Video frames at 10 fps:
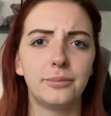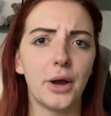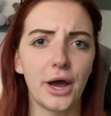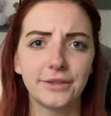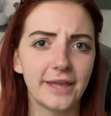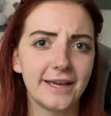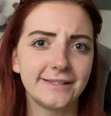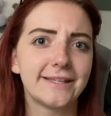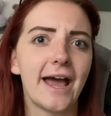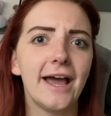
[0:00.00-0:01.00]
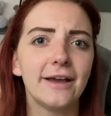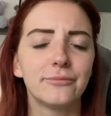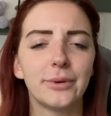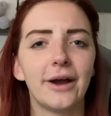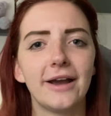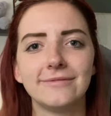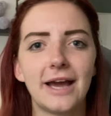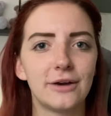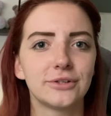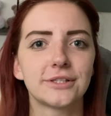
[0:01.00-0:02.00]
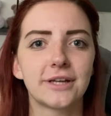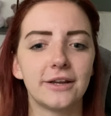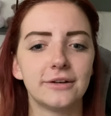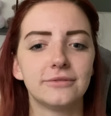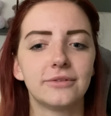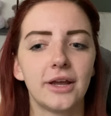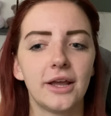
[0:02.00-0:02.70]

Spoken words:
birthday set, but I've now just kind of